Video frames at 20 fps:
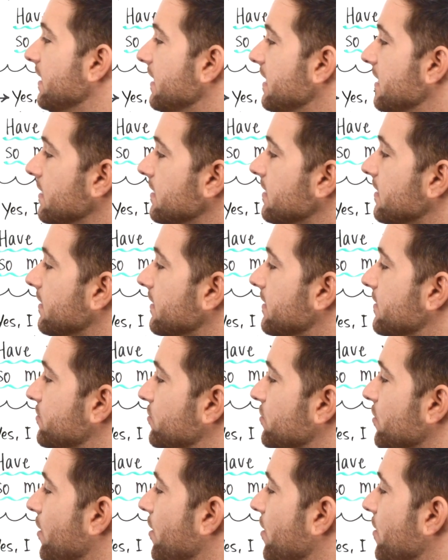
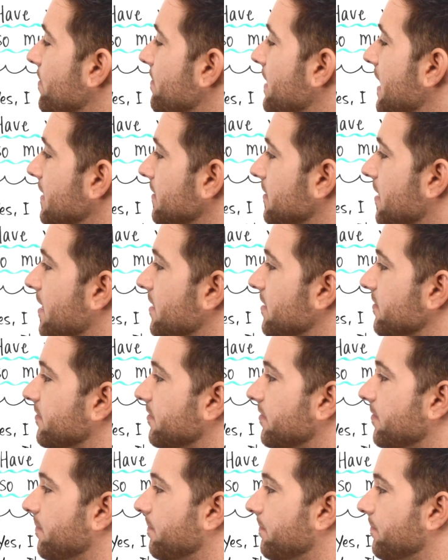English all my
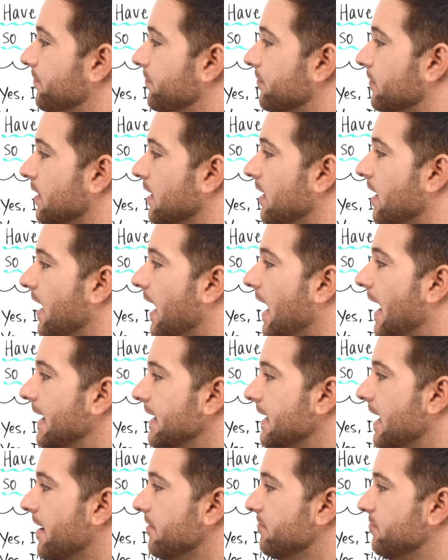life. I
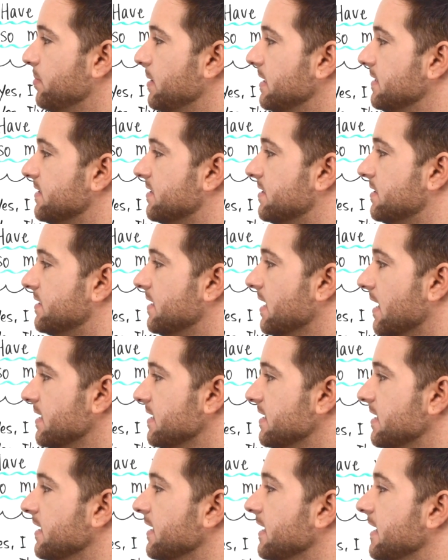have been
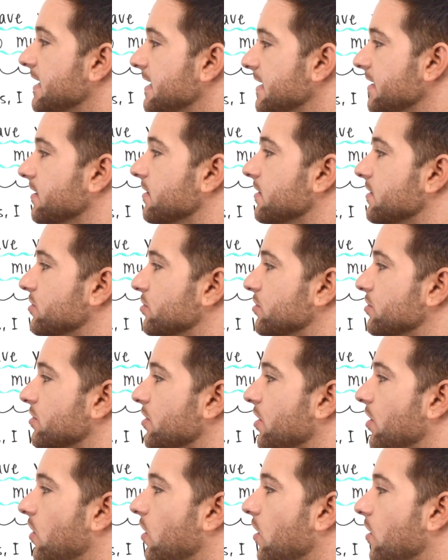studying English
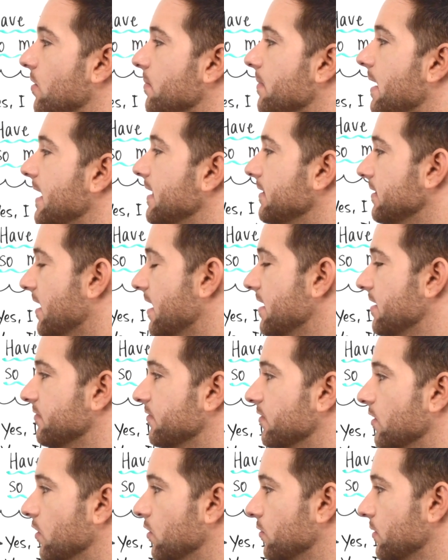all my
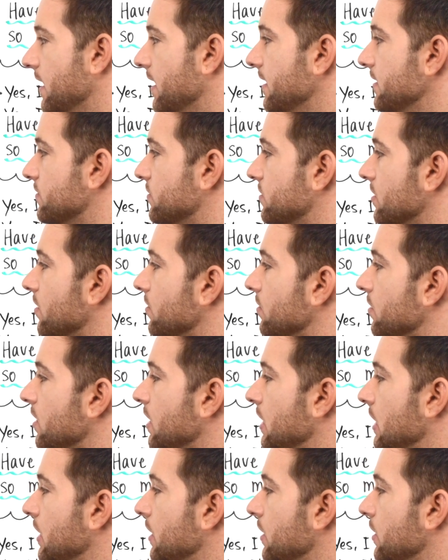life, okay? So
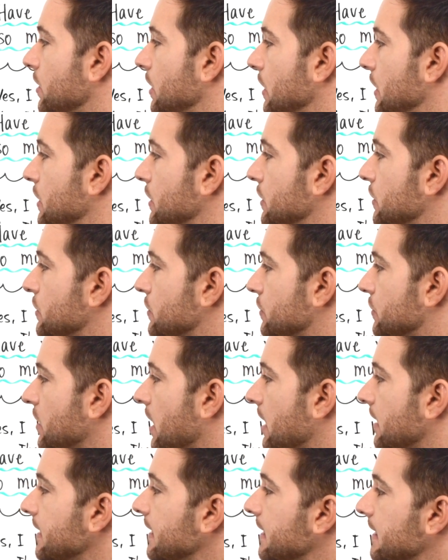you're
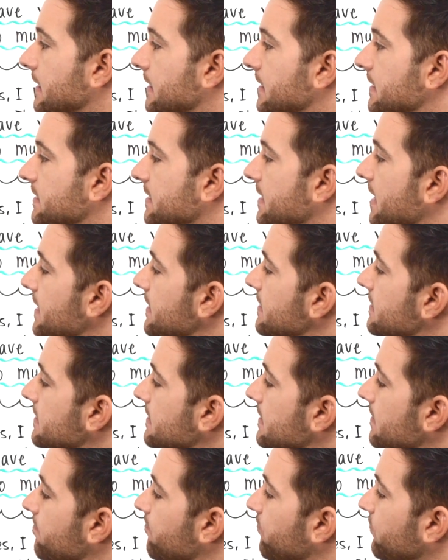talking in this
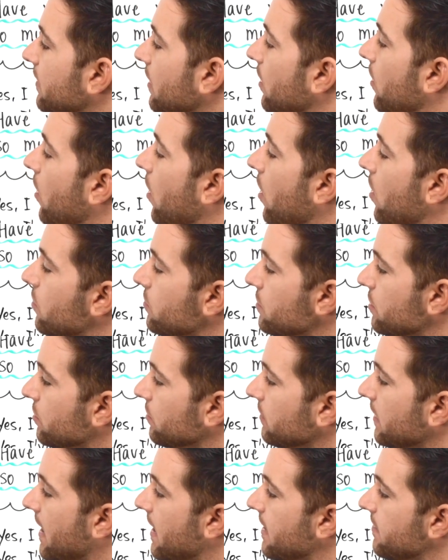case, all
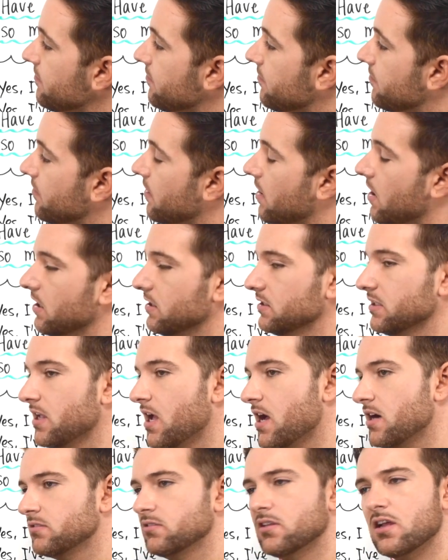your life, a
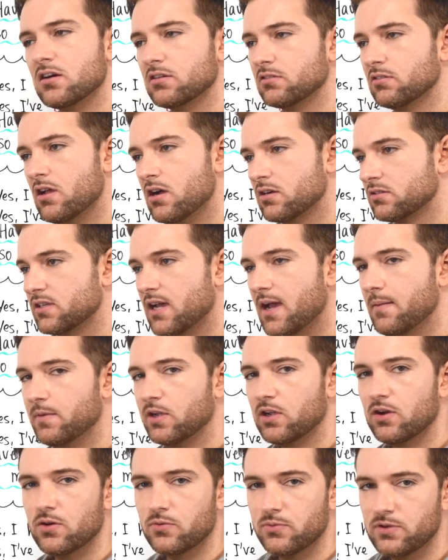long, long, long time
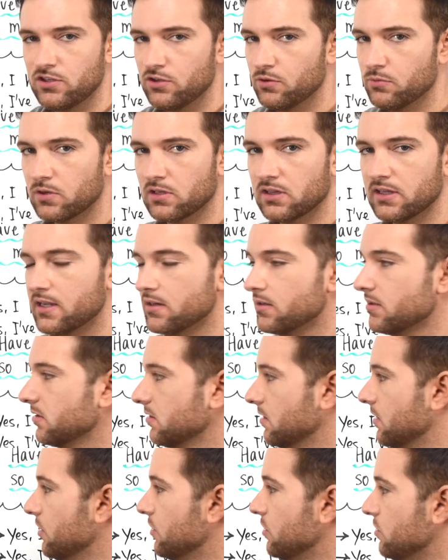ago when you were
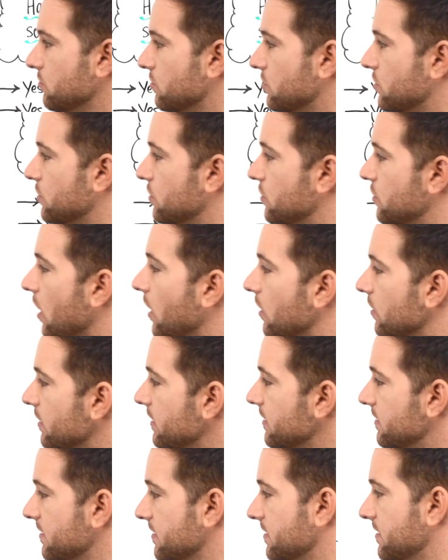little, you
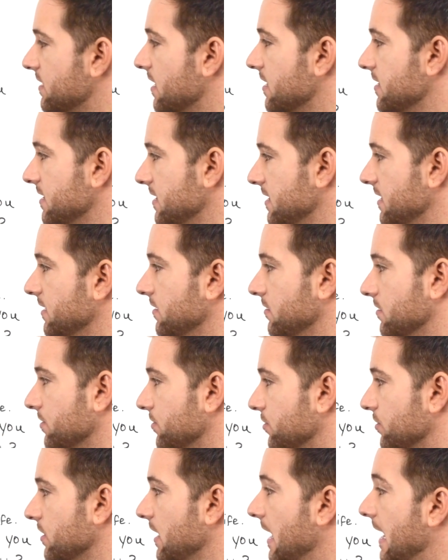started to study
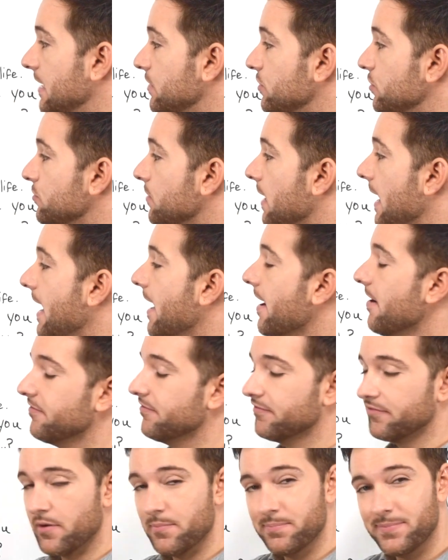English. And you have,
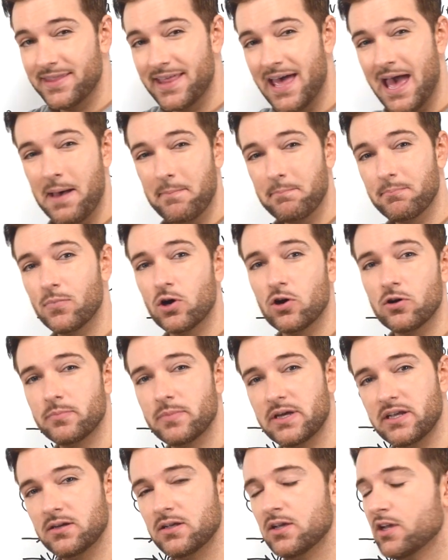from that
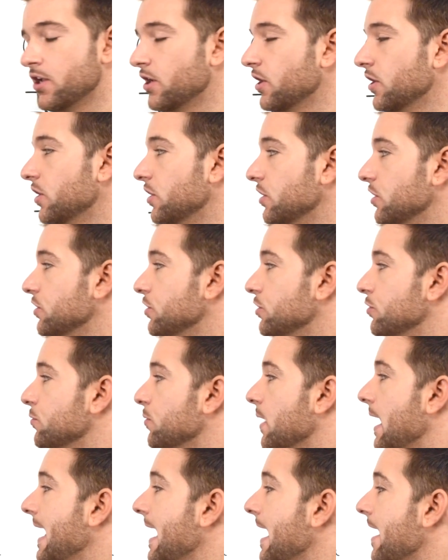moment,
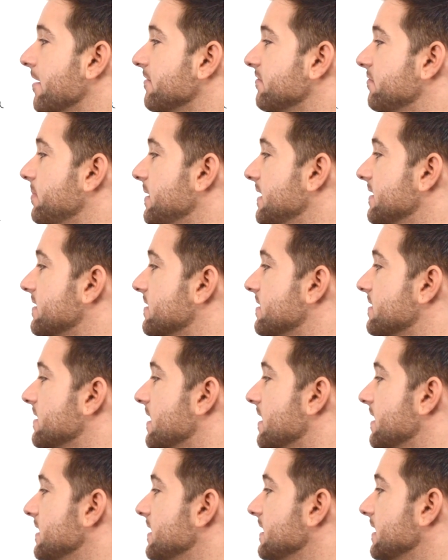you have been
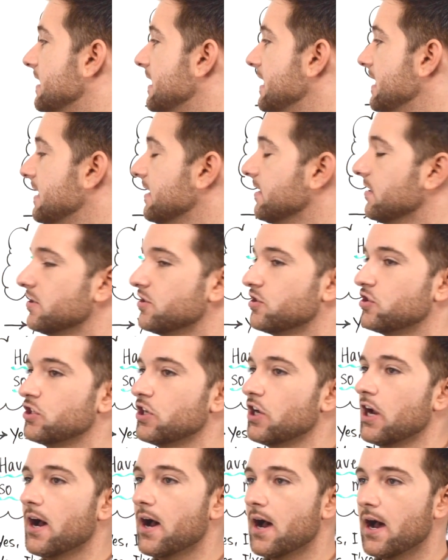studying
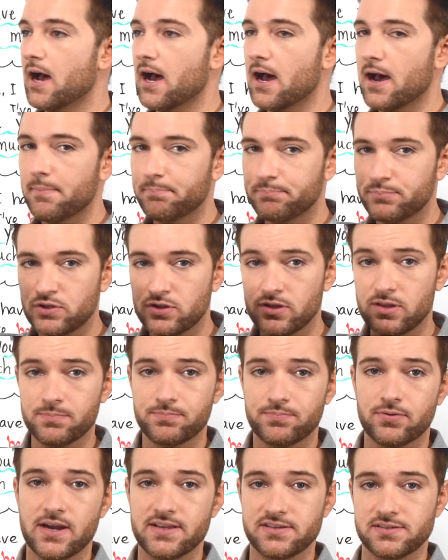English up to the
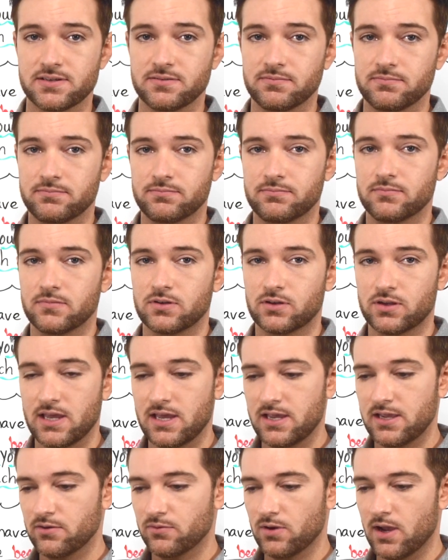present,
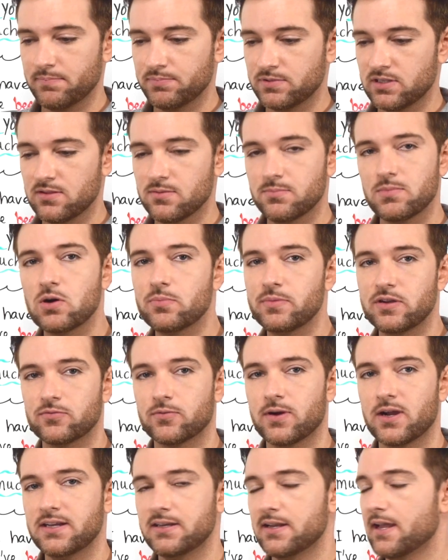okay? Up to the moment
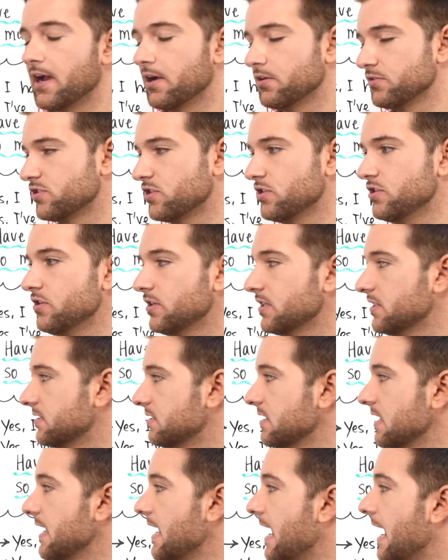right now. So you can
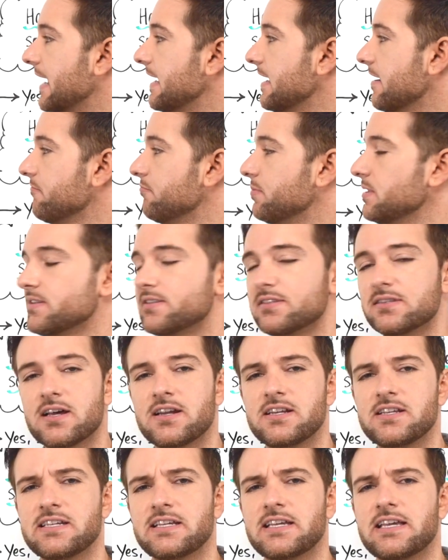say, I have been
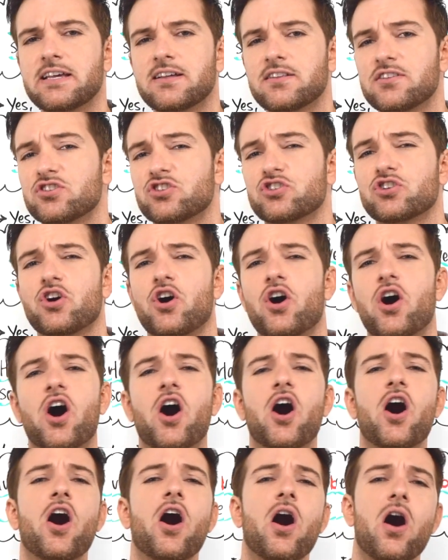studying English
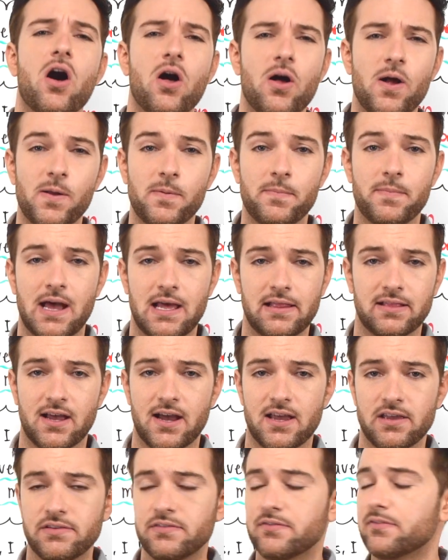all my
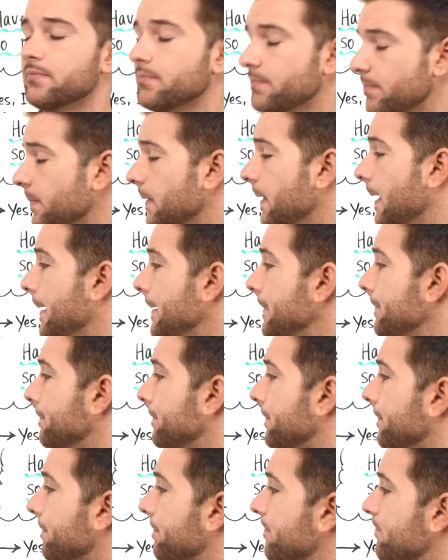life, okay?
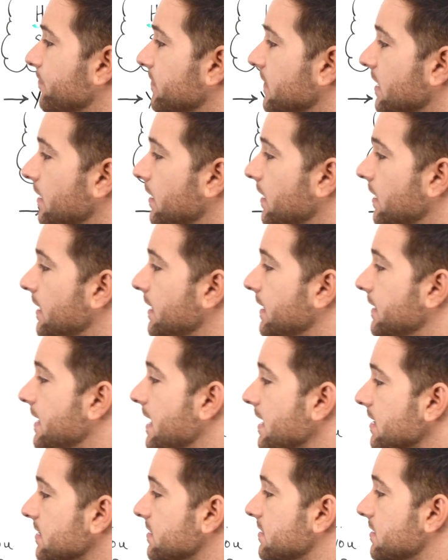
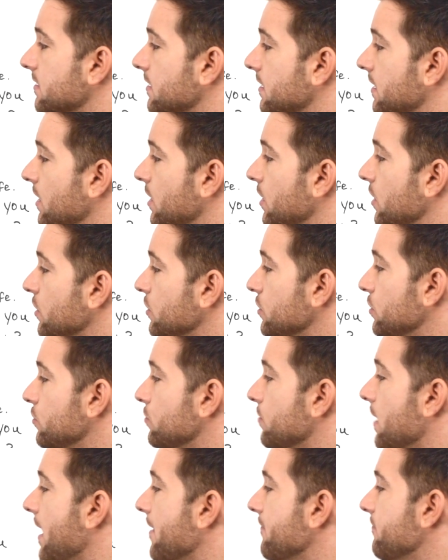Next,
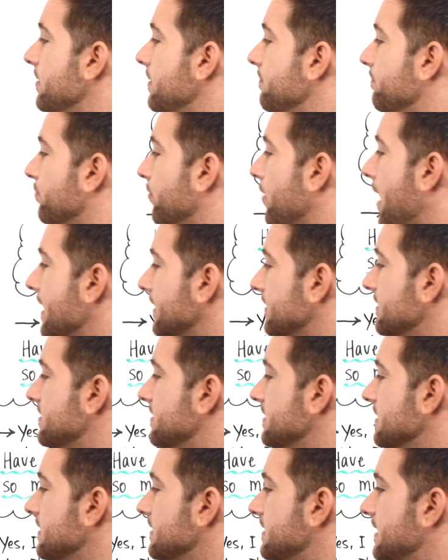you have been
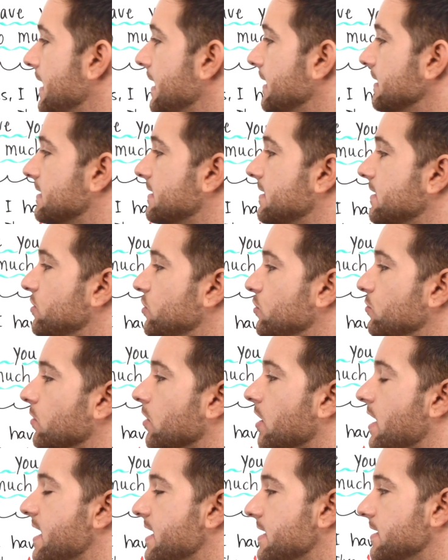practicing dance since you
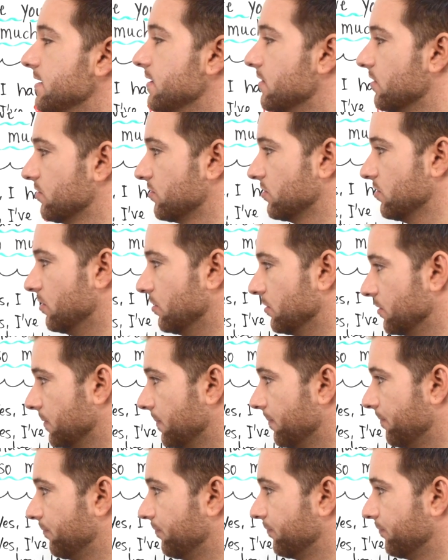were 8 years old.